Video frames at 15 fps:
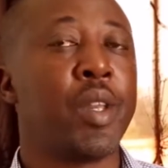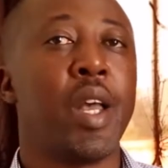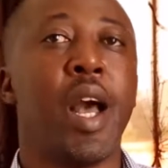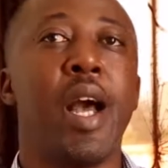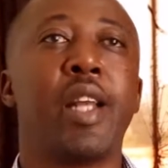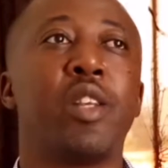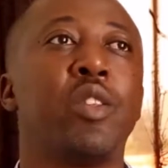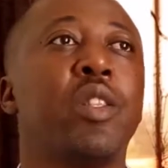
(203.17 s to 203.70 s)

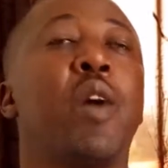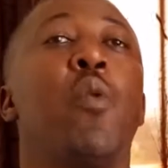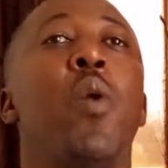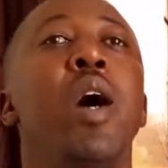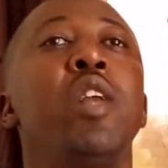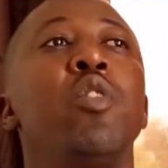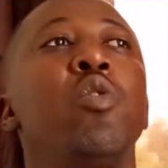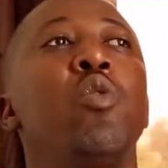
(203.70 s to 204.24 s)
And the
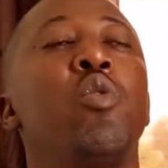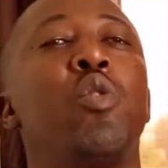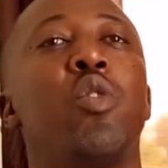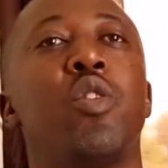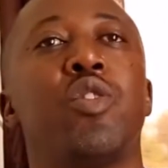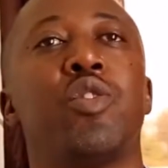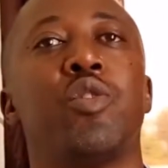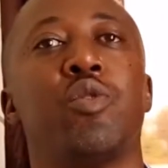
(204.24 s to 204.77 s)
one who
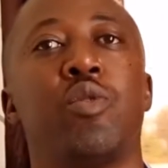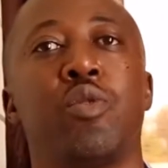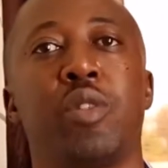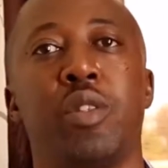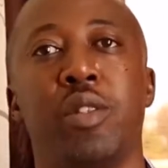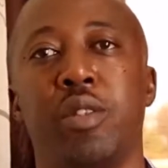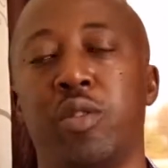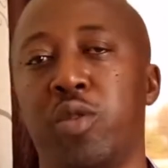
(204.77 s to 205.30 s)
goes to,
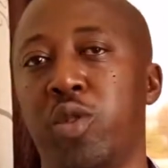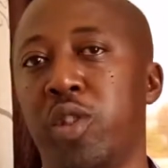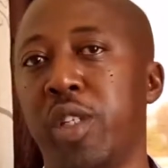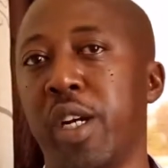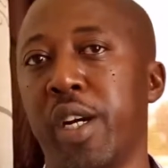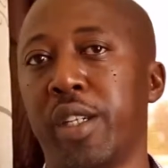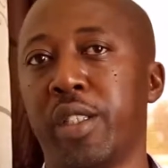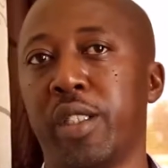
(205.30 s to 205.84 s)
to
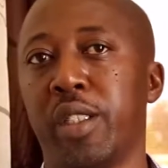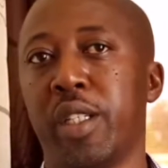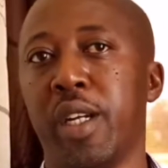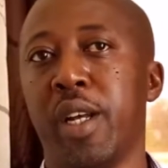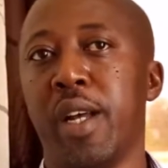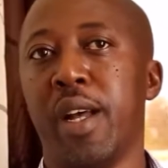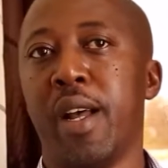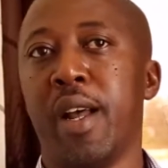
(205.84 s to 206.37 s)
church,
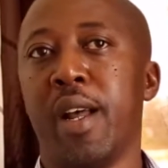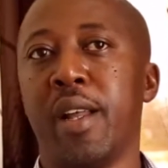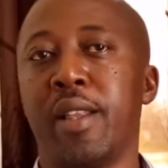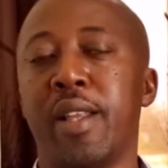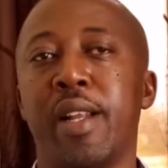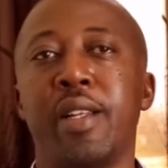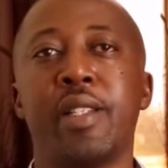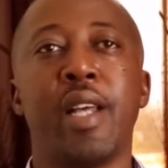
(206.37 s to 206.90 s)

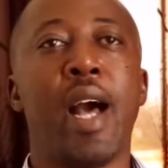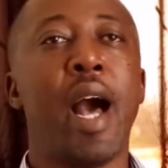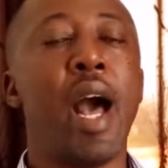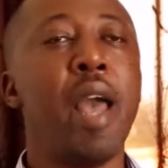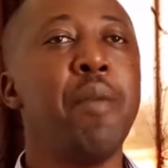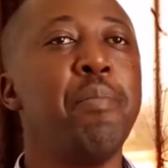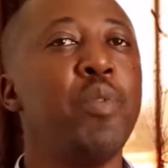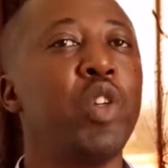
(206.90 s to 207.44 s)
there is a
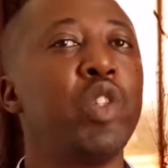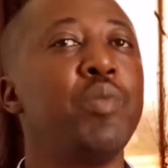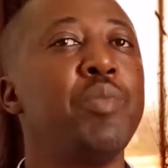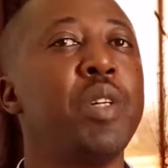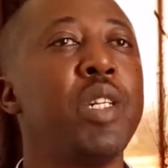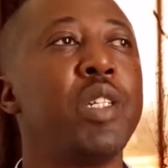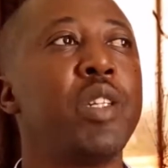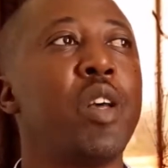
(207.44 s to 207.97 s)
high
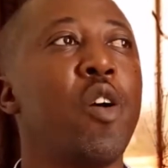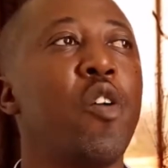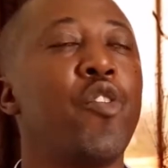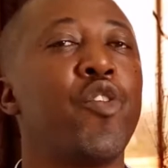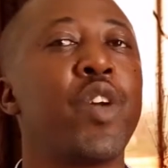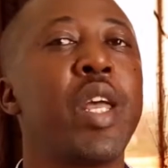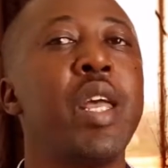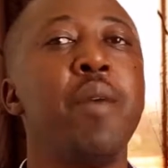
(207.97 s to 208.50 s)
possibility
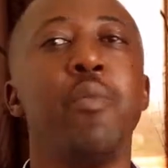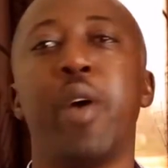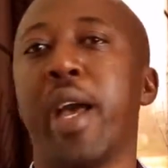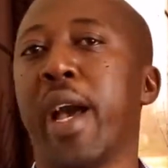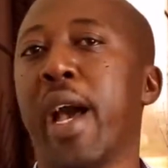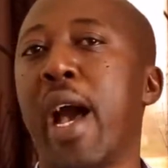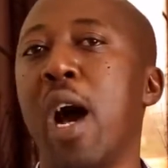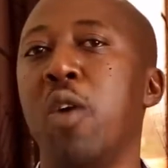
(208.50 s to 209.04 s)
of him
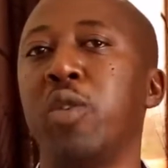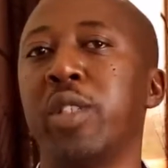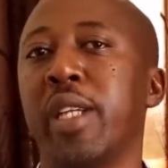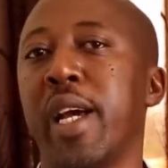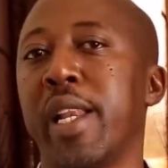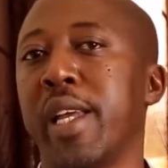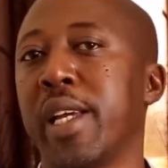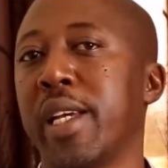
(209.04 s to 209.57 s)

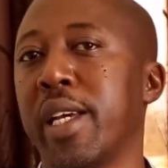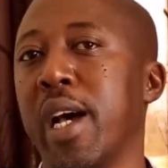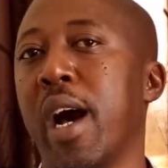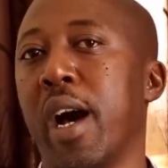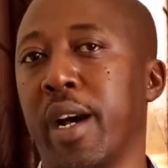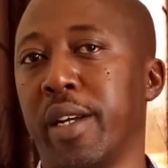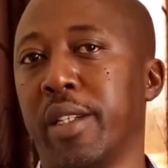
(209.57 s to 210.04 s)
encountering God.